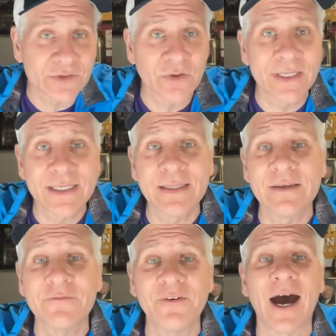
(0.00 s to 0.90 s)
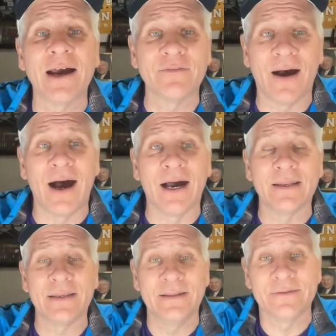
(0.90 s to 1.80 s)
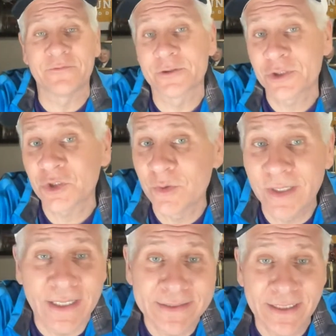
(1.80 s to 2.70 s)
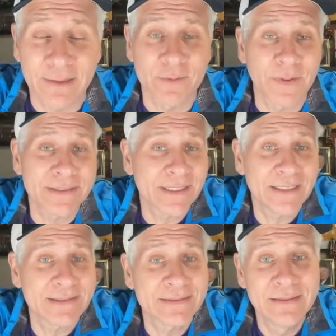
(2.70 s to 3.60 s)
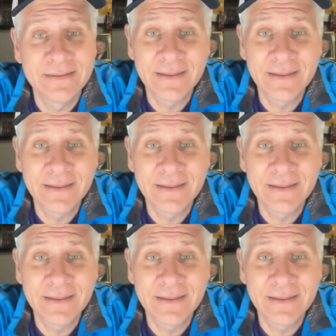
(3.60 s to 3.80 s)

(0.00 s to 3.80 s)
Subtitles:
So they did leave 5 on in the first 2 innings, a couple base hits,